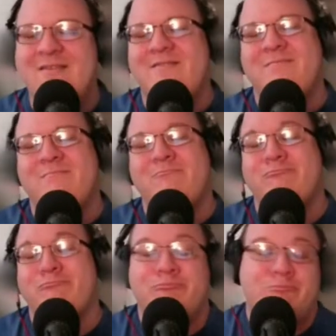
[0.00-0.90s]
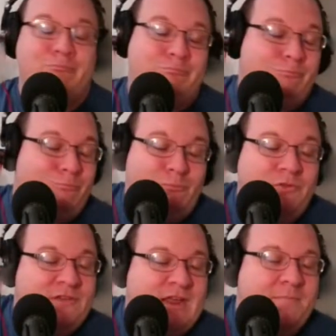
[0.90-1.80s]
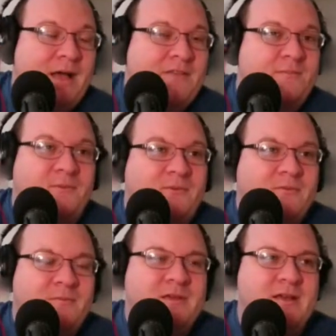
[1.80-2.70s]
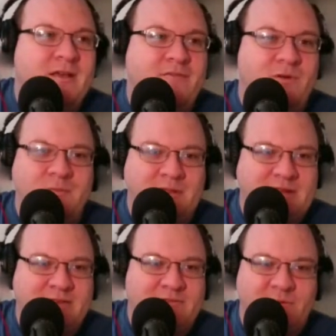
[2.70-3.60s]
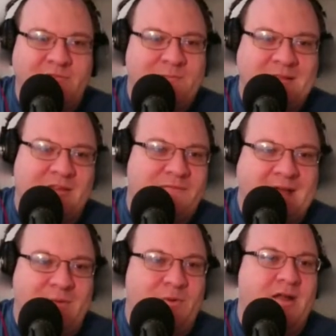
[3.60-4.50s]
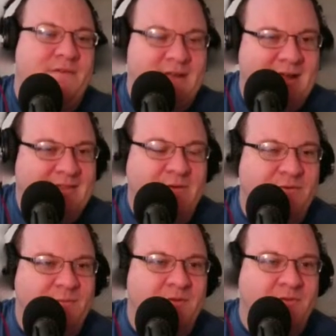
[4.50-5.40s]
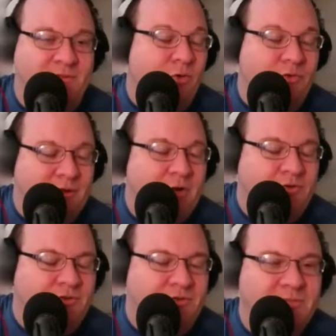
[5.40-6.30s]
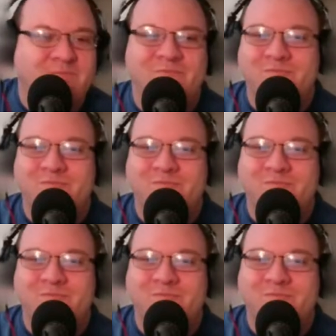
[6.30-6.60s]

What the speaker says: It is once again possible because Roman legions were expected to fight wherever the heck they were told to go to.